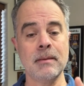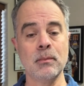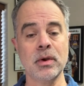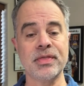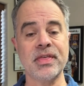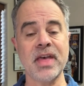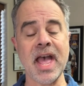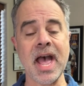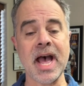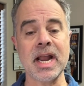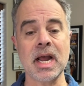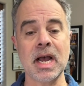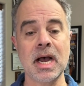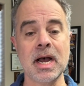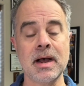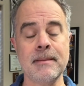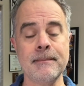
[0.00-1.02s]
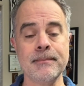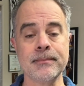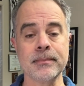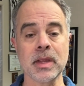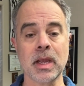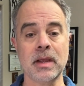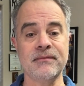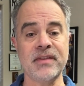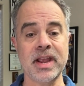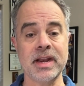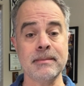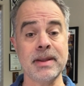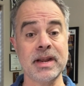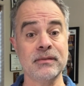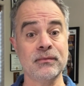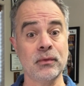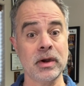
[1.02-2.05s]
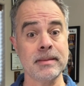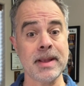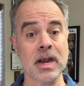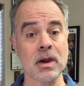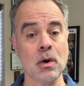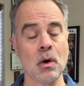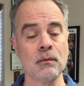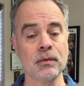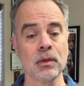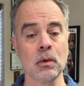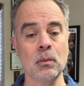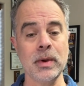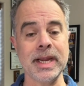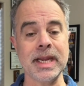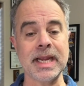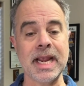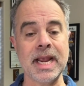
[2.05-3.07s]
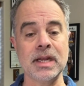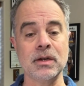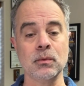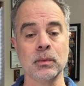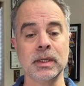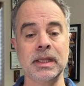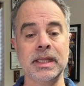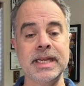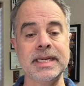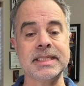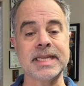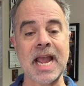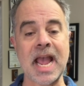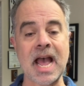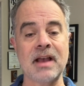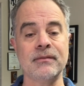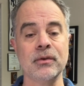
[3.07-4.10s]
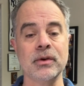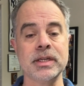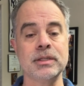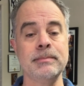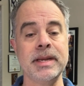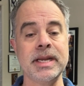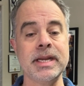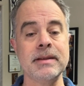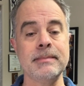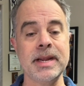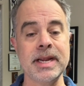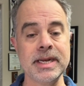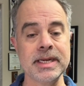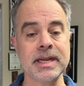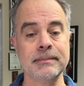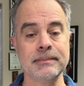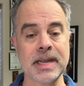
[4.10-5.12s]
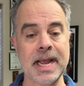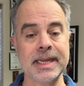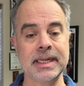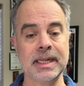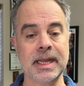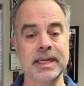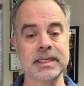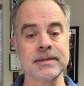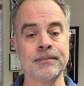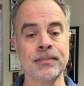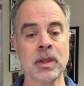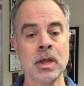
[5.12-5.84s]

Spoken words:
With that, Fannie Mae and Freddie Mac over the weekend released average medium income guidelines.